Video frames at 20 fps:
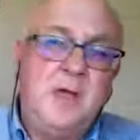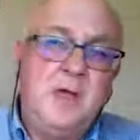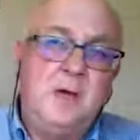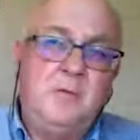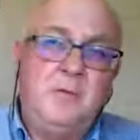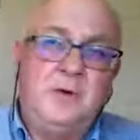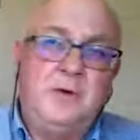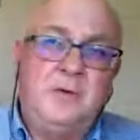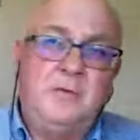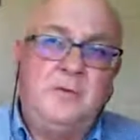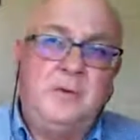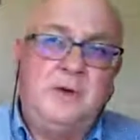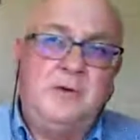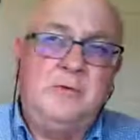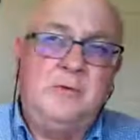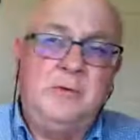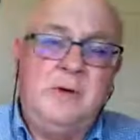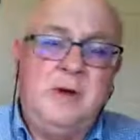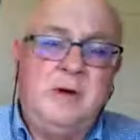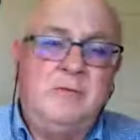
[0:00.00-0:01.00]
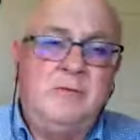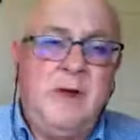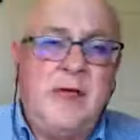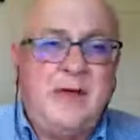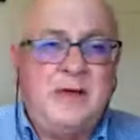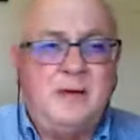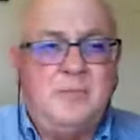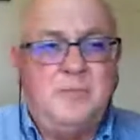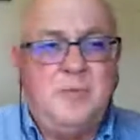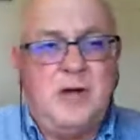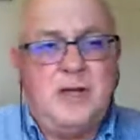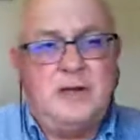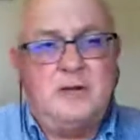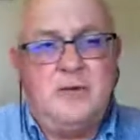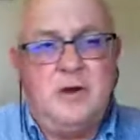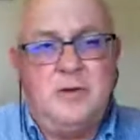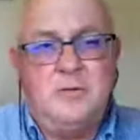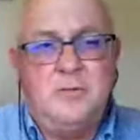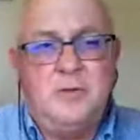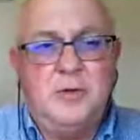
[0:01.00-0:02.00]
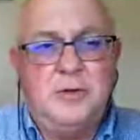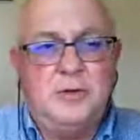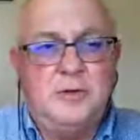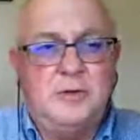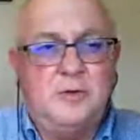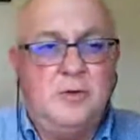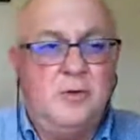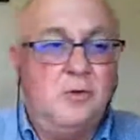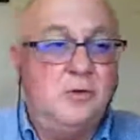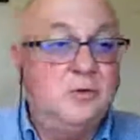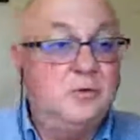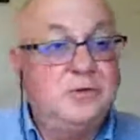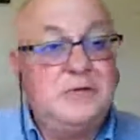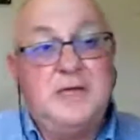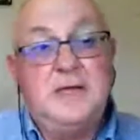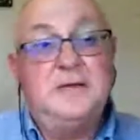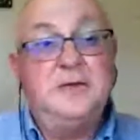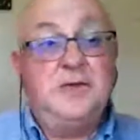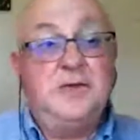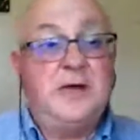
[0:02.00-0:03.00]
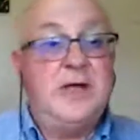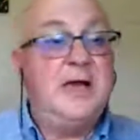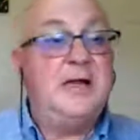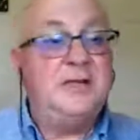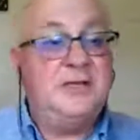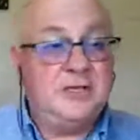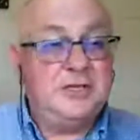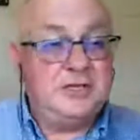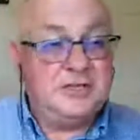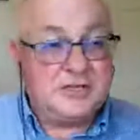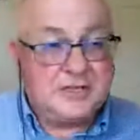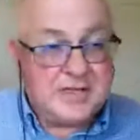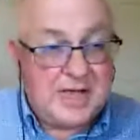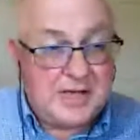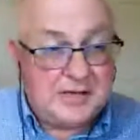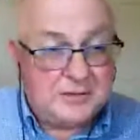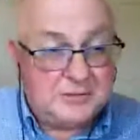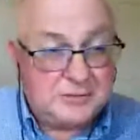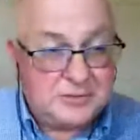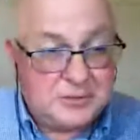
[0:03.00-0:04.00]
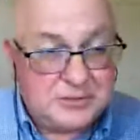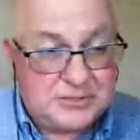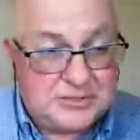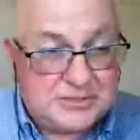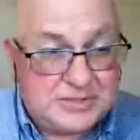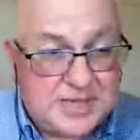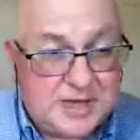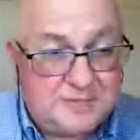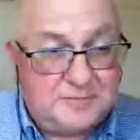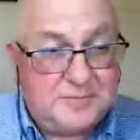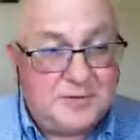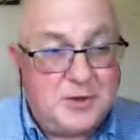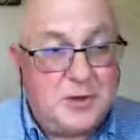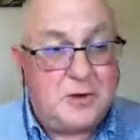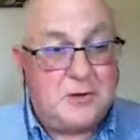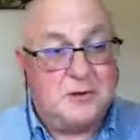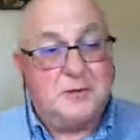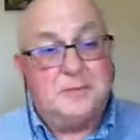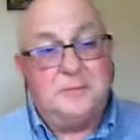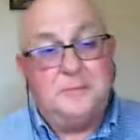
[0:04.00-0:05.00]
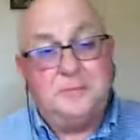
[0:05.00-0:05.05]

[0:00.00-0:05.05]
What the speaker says: We ran a micro-mooc called Introduction to Carl Gustav Jung.